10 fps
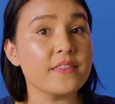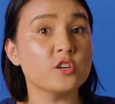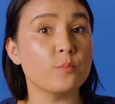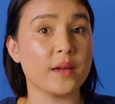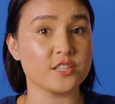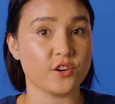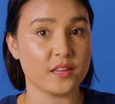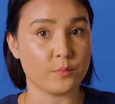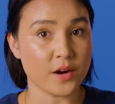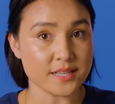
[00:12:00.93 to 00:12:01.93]
the domain during
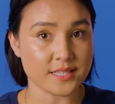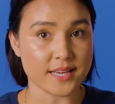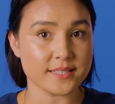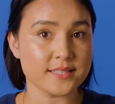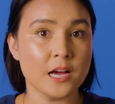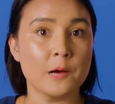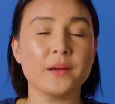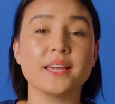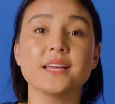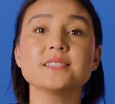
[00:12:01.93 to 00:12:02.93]
the process,
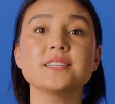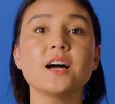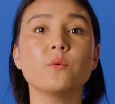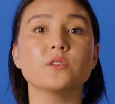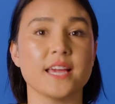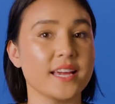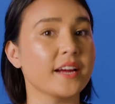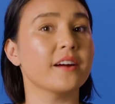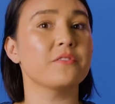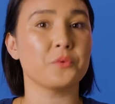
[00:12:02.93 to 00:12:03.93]
but Kinsta will take
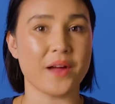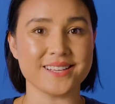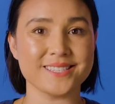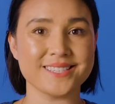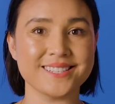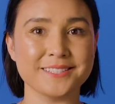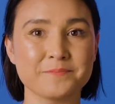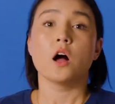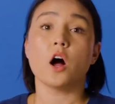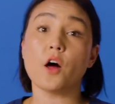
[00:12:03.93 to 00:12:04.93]
care of the rest.
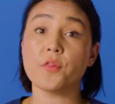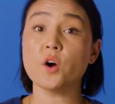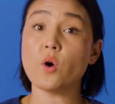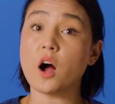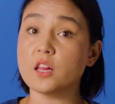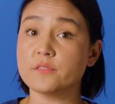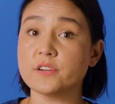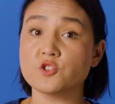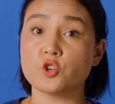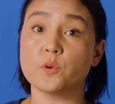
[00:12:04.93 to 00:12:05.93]
Although all of
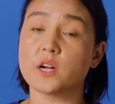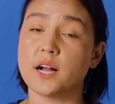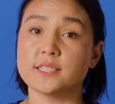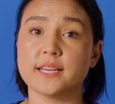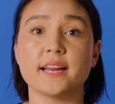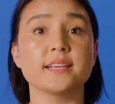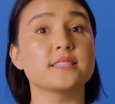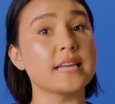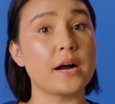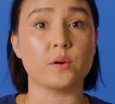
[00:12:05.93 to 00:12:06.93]
your Drupal content is
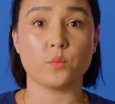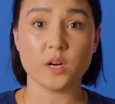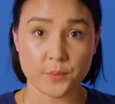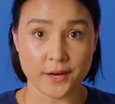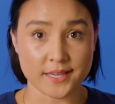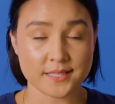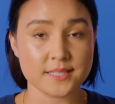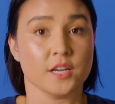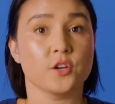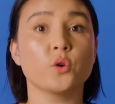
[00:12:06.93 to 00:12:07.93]
now in
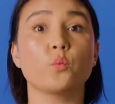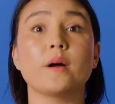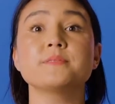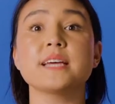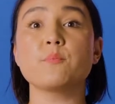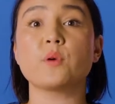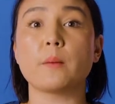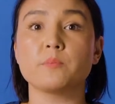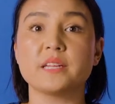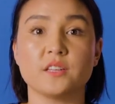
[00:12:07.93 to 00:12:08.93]
WordPress, your website
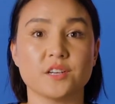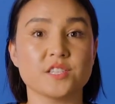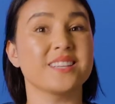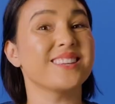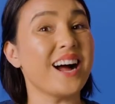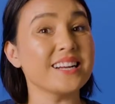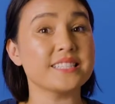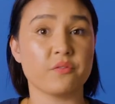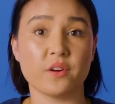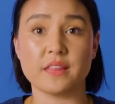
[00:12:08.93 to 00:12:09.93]
probably looks a lot
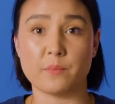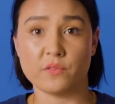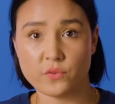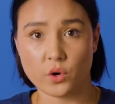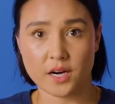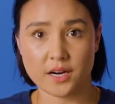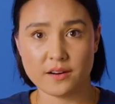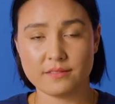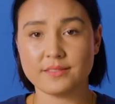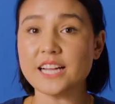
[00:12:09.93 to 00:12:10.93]
different than before.
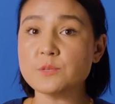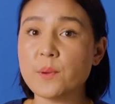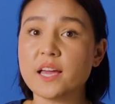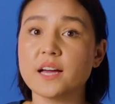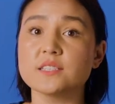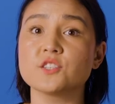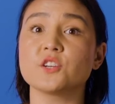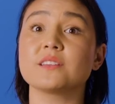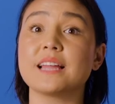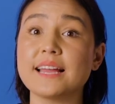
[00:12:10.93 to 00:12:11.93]
That's because
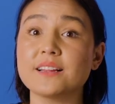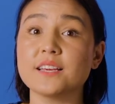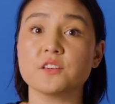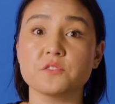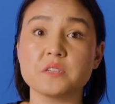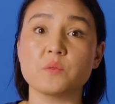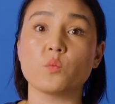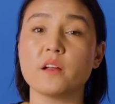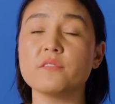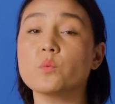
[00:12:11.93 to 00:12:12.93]
you're likely using
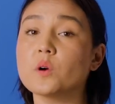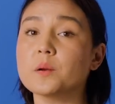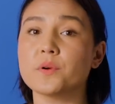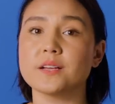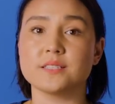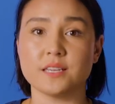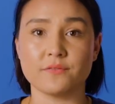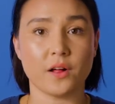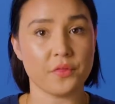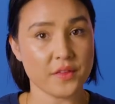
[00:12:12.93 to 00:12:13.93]
one of the WordPress
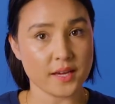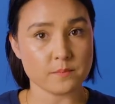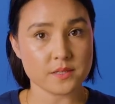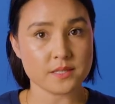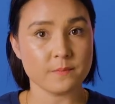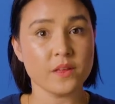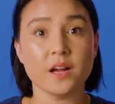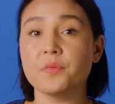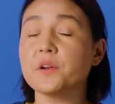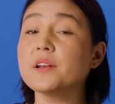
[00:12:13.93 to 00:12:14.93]
default themes.
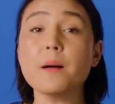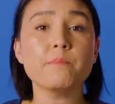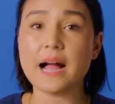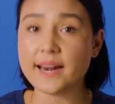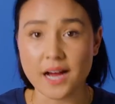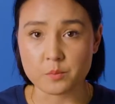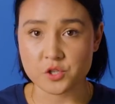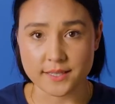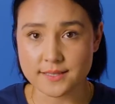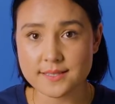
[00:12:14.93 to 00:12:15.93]
They're not bad
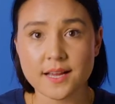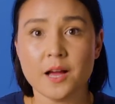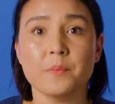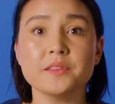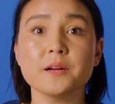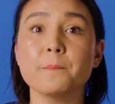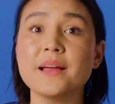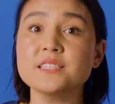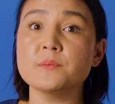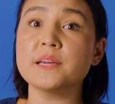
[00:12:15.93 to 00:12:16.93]
options, but they're
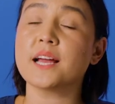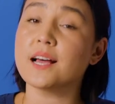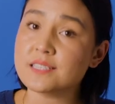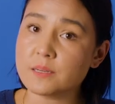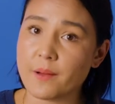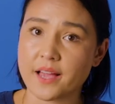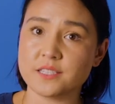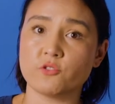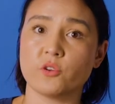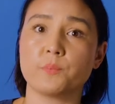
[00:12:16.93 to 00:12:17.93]
meant to be
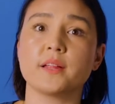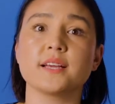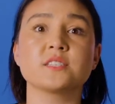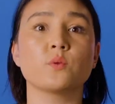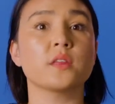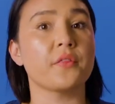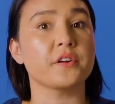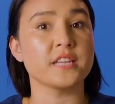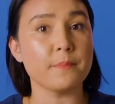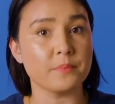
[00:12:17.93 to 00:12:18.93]
customized or replaced with
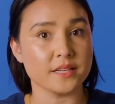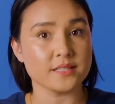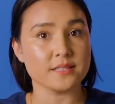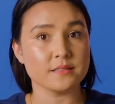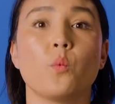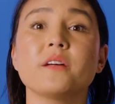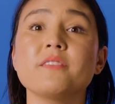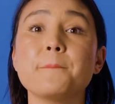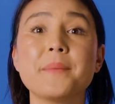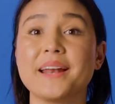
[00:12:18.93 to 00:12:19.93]
other templates. One of
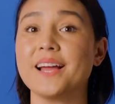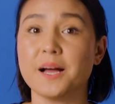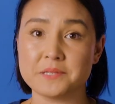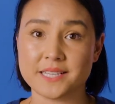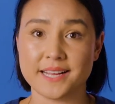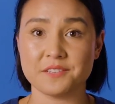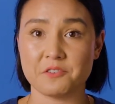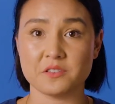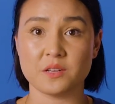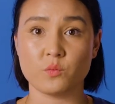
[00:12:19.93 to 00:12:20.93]
the many upsides of
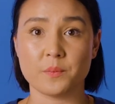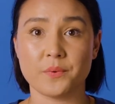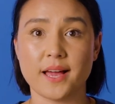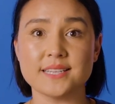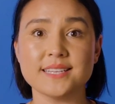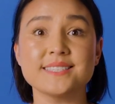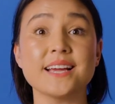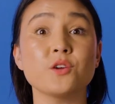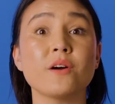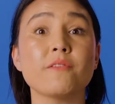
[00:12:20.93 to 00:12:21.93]
using WordPress is
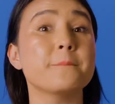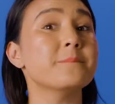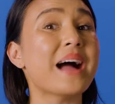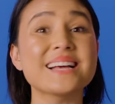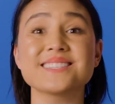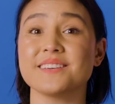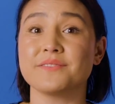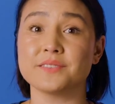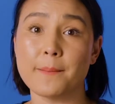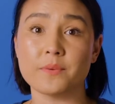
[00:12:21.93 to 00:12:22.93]
that you have a massive
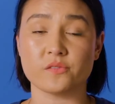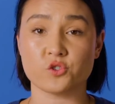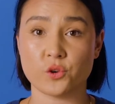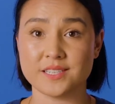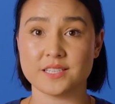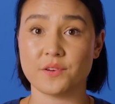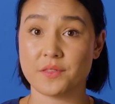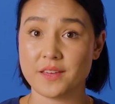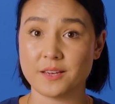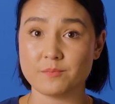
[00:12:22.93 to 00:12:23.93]
number of choices for
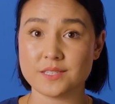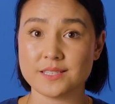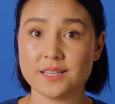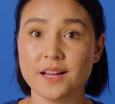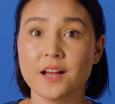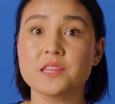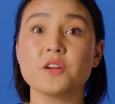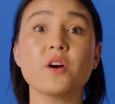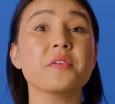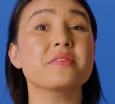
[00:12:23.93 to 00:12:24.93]
themes.
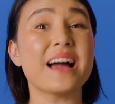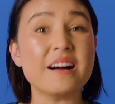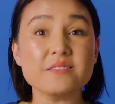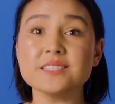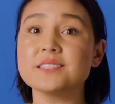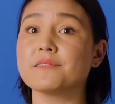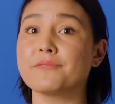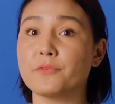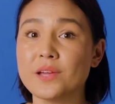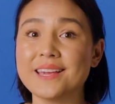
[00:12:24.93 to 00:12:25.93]
There are thousands of
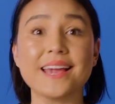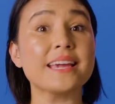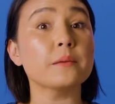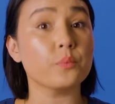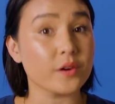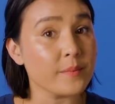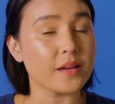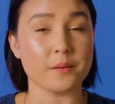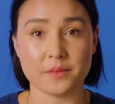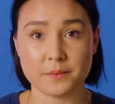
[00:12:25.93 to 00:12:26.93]
free and
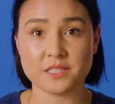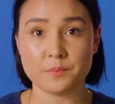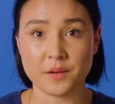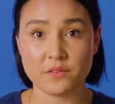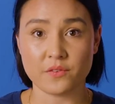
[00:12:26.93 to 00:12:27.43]
premium themes to pick